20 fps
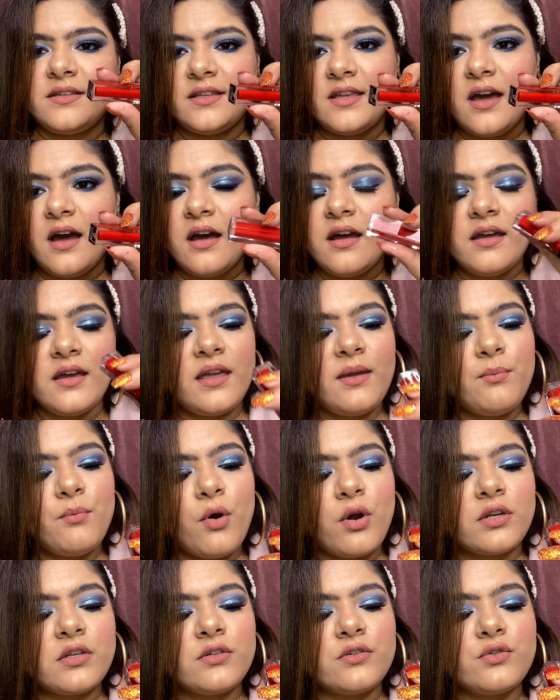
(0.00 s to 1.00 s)
Yeah,
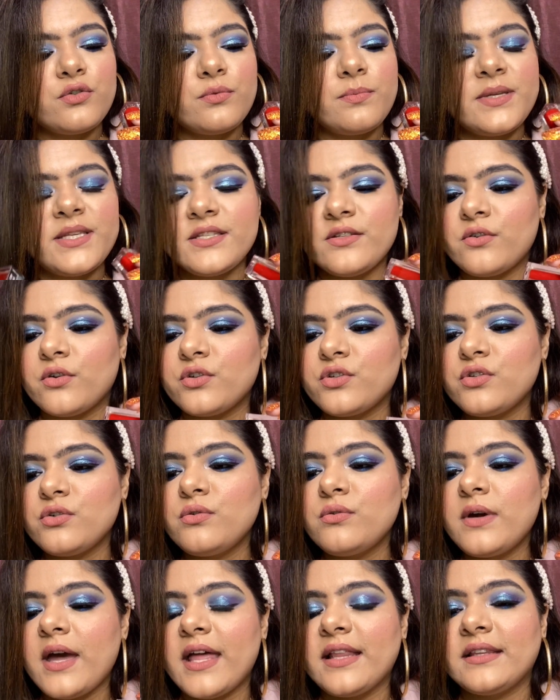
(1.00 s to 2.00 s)
Immortal Ruby
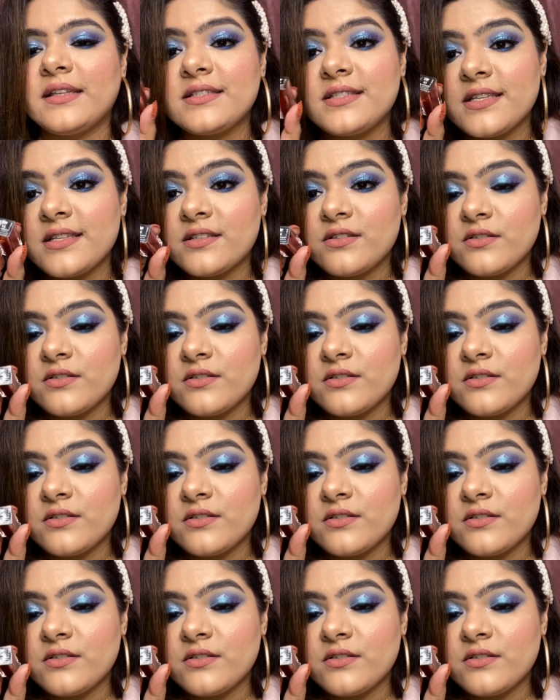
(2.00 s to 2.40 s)
02 and this is